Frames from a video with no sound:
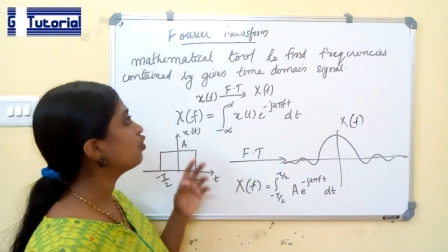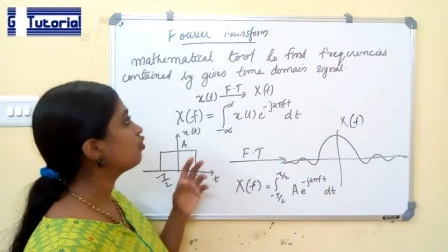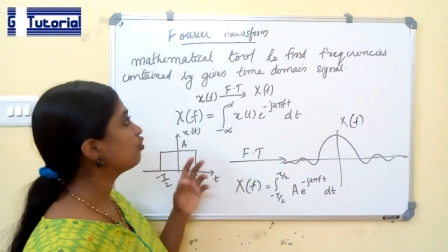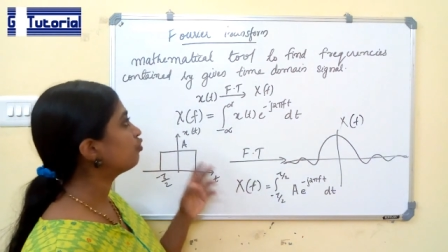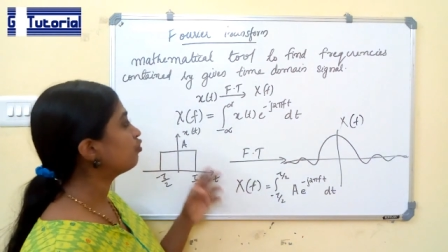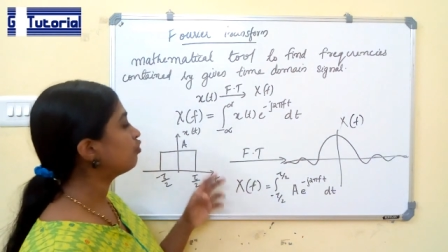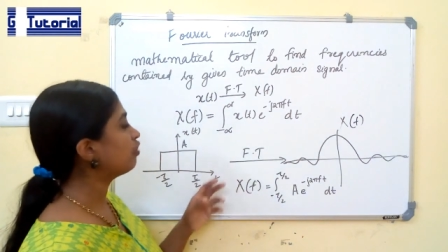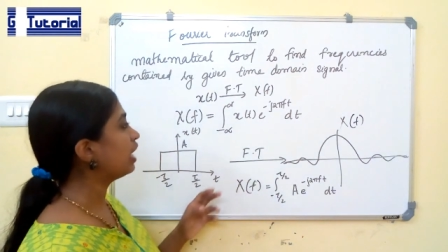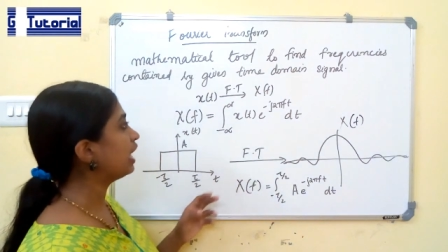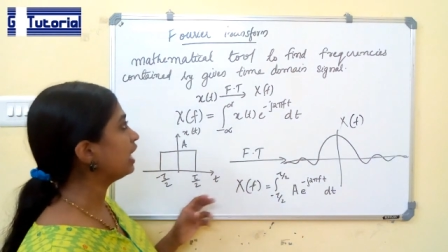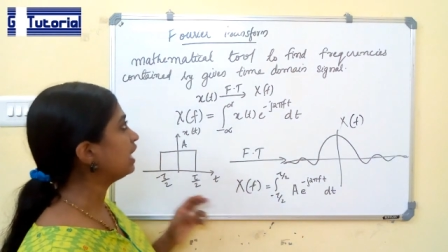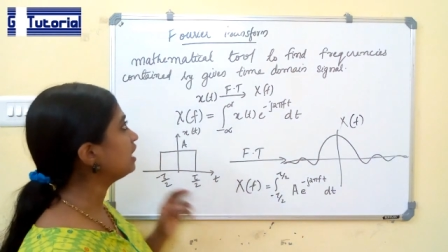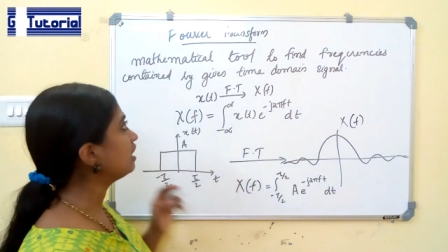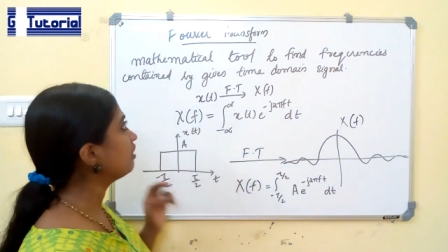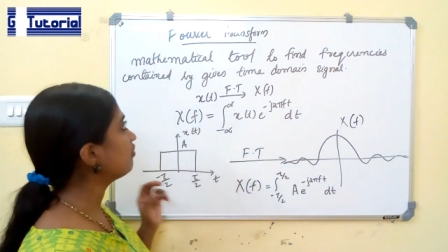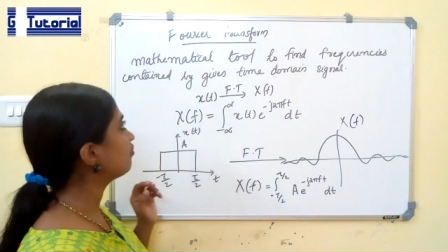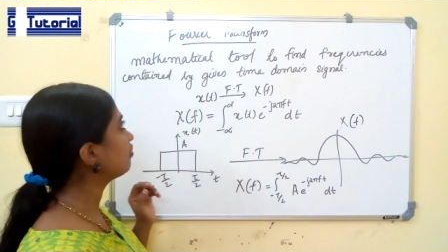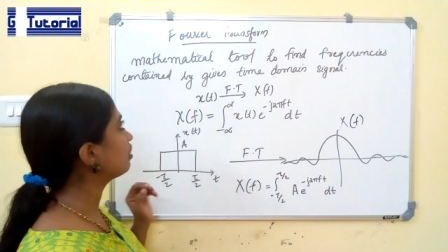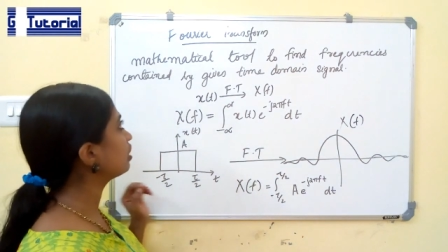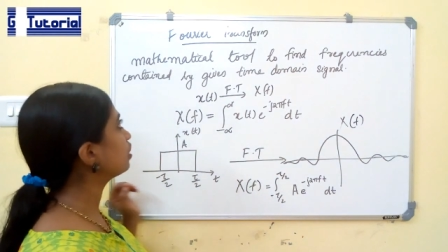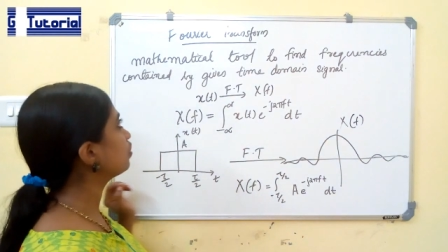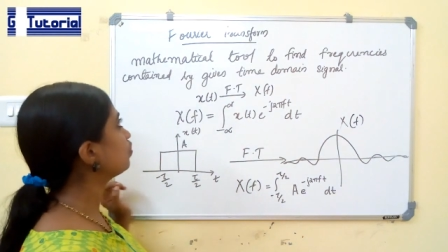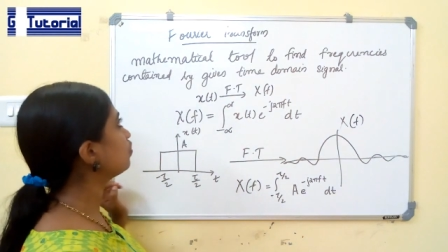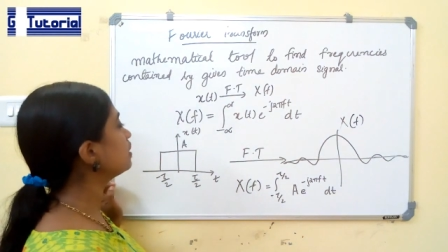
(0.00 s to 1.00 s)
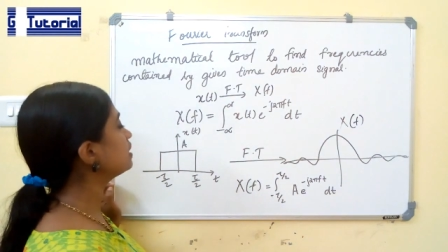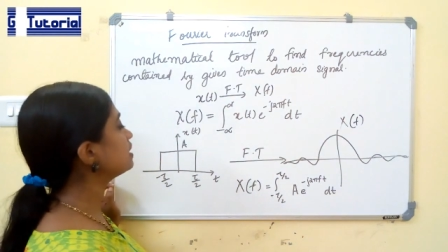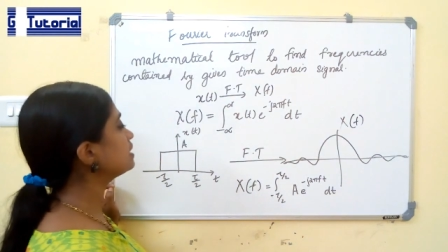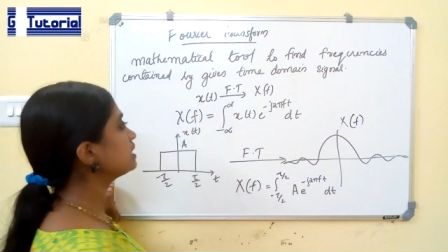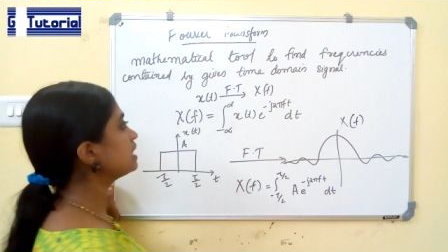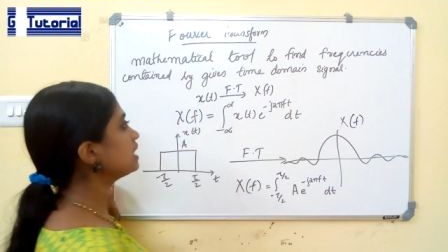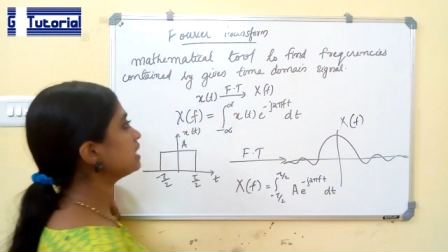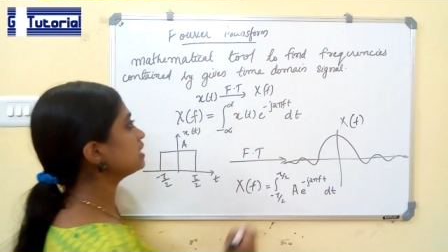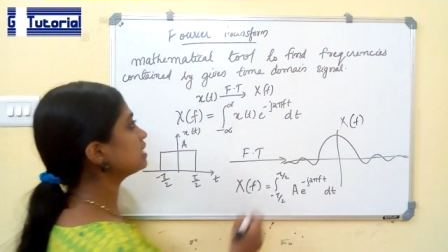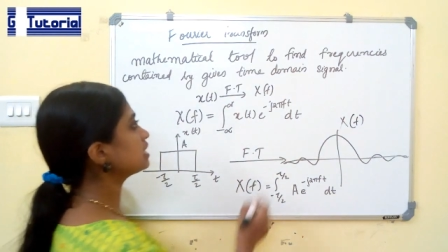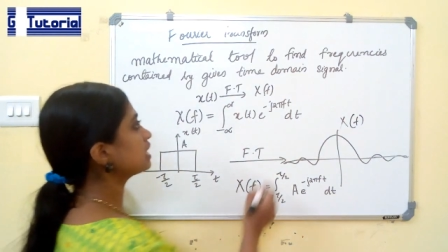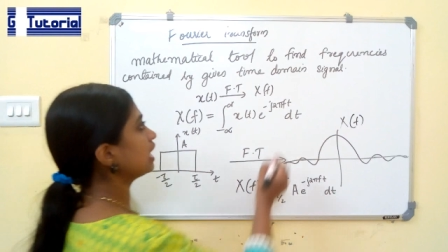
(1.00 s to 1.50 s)
find the
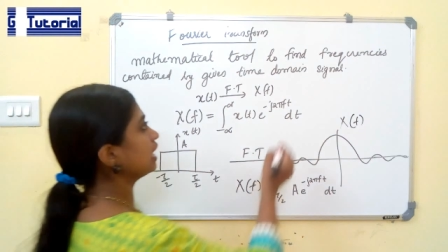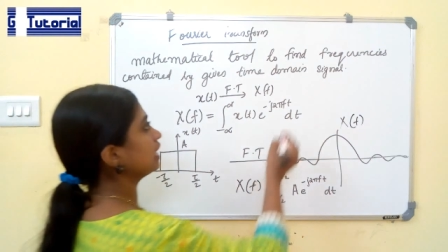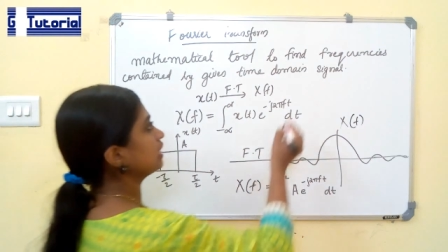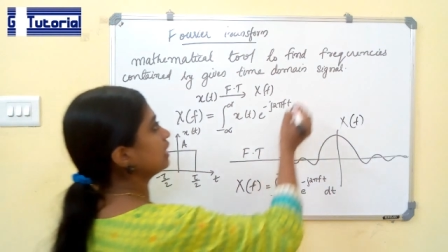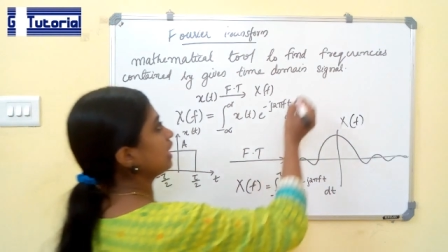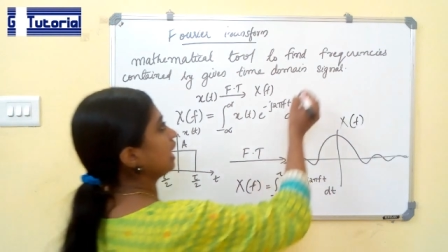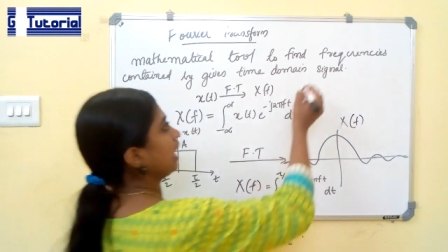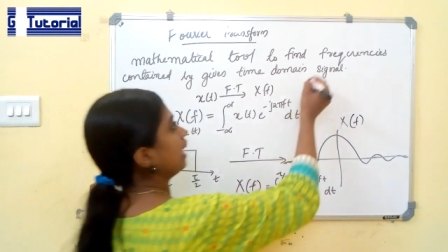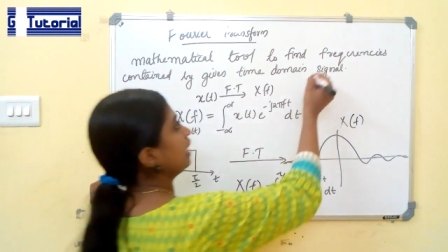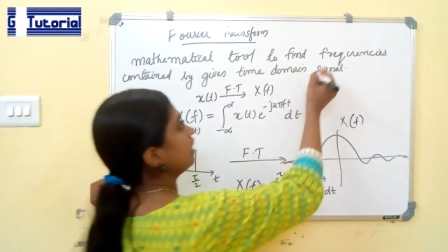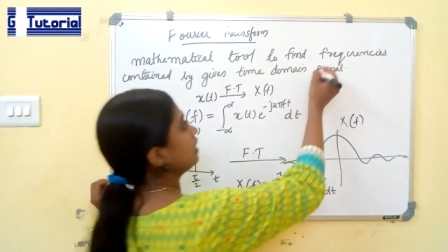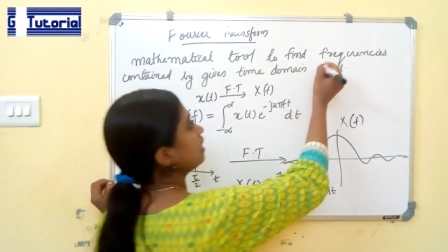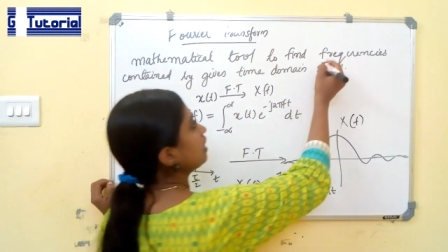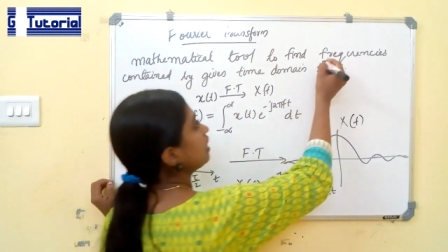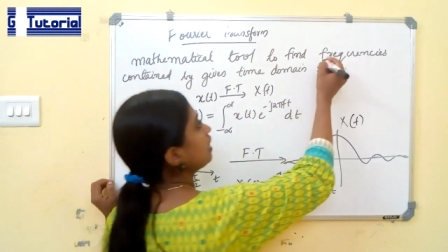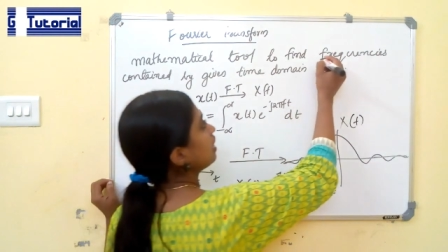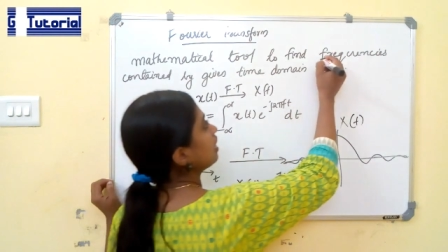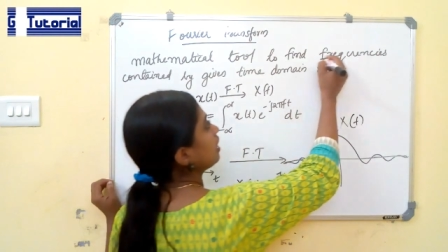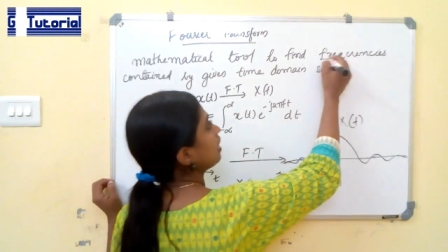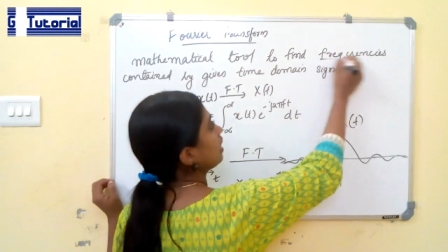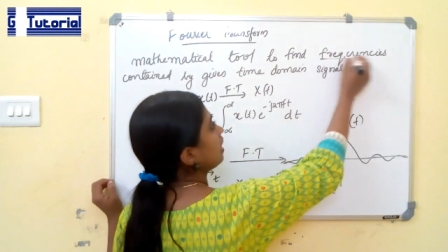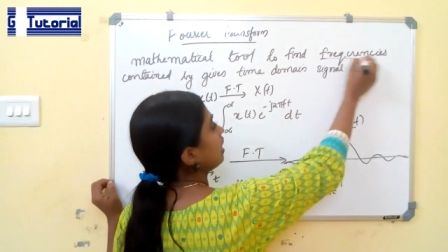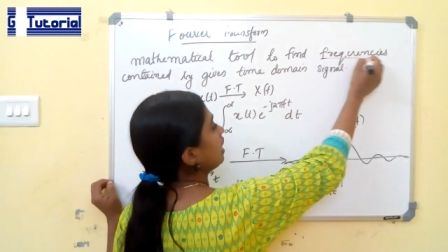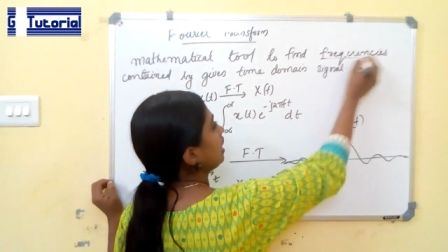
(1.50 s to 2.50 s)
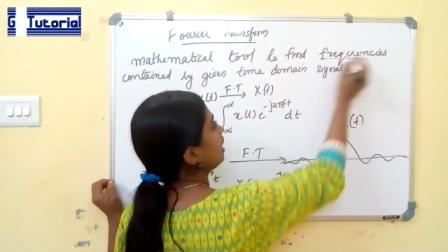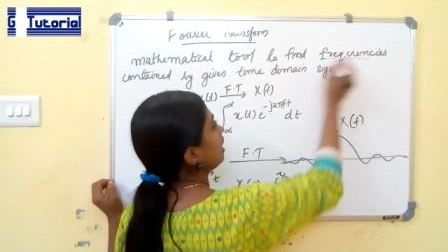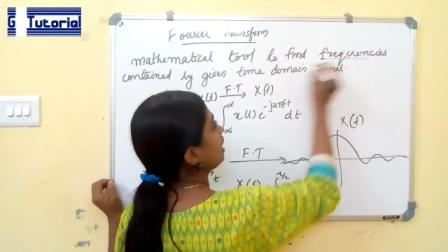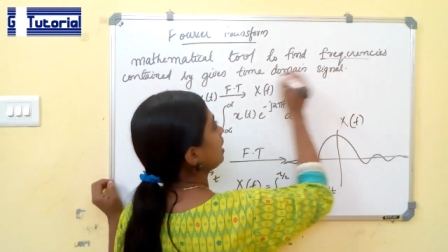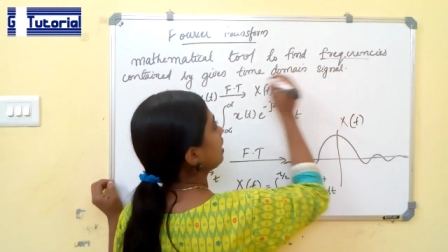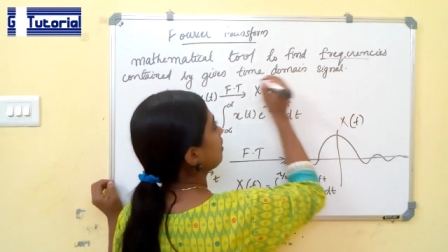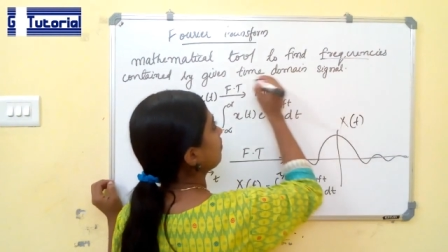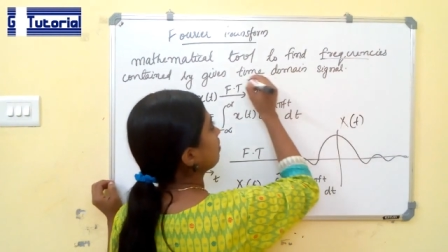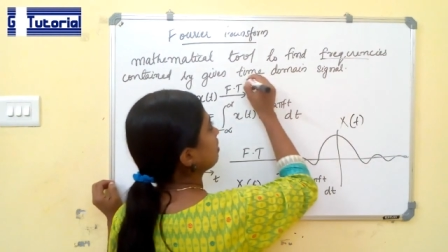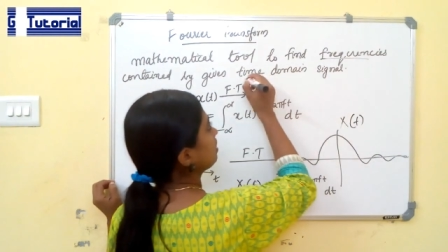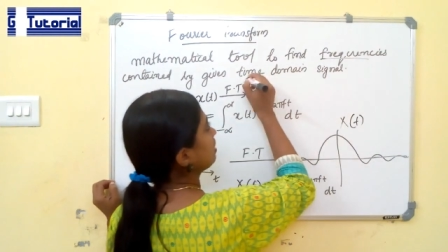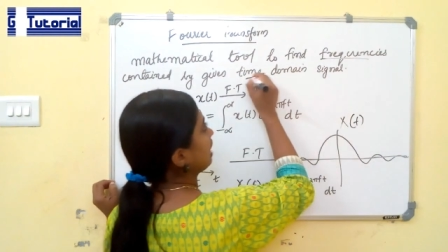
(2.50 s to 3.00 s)
frequencies contained in a
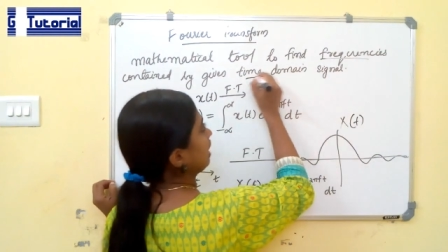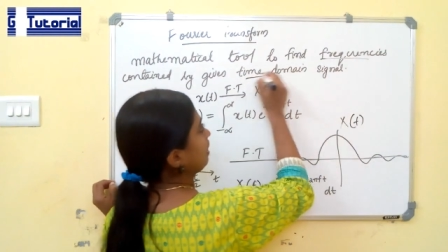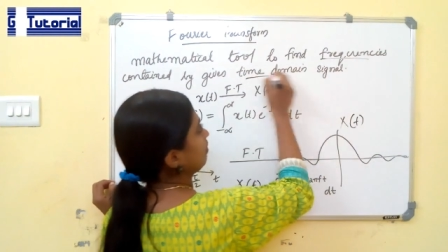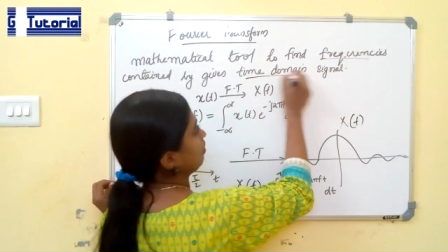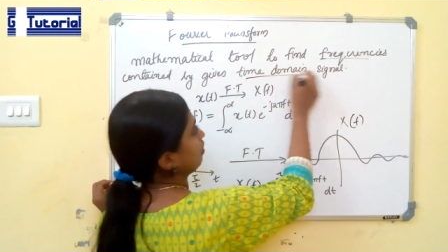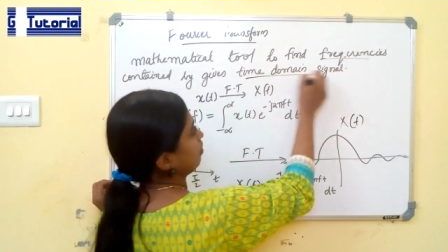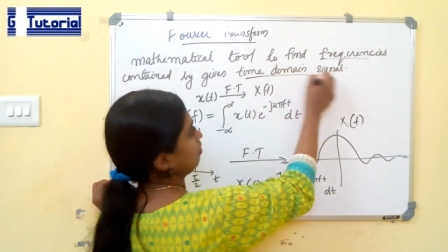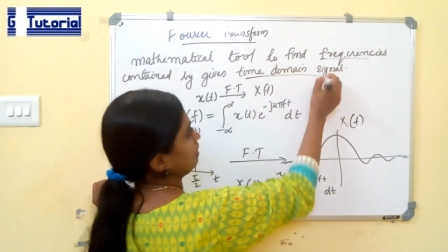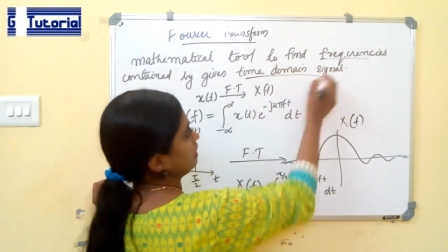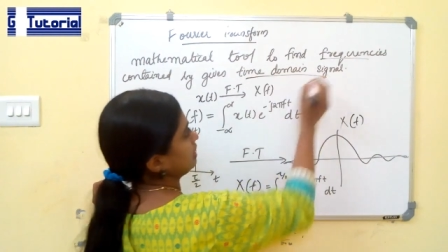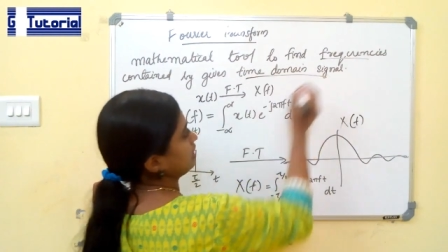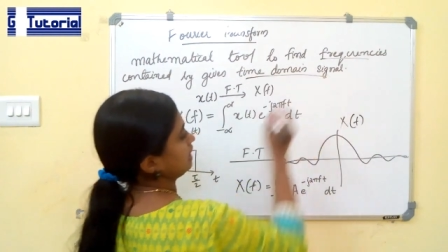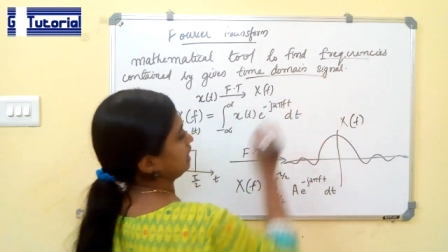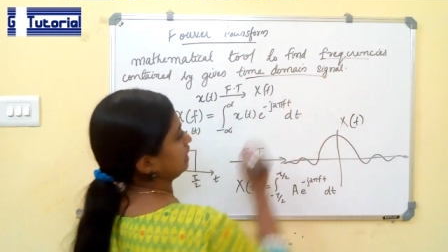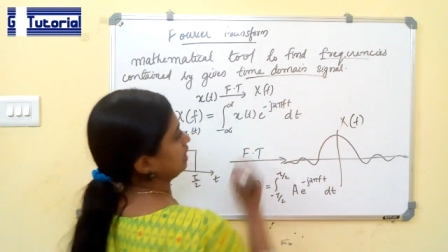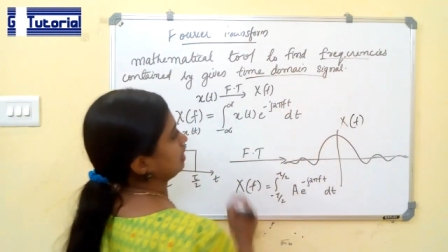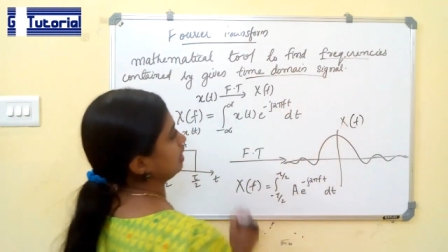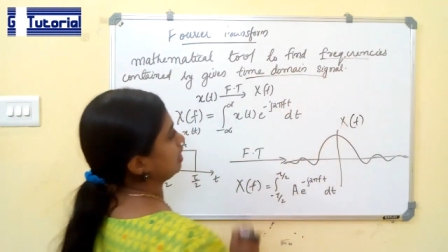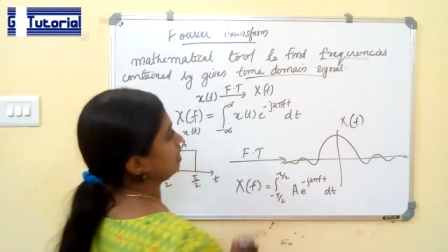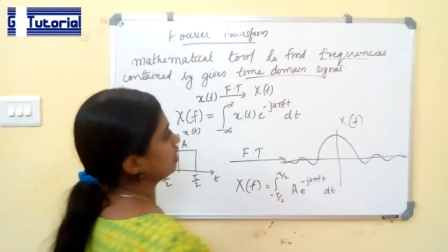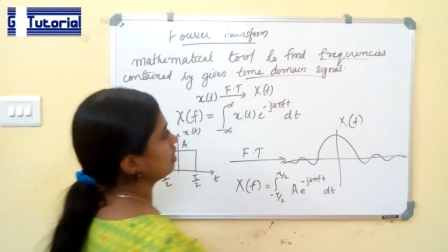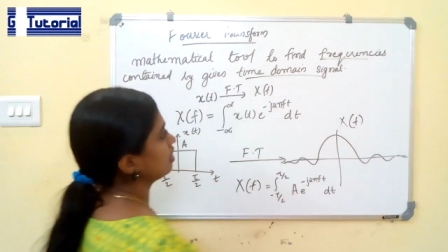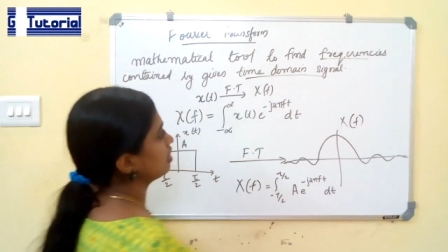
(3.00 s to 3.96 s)
given time domain signal.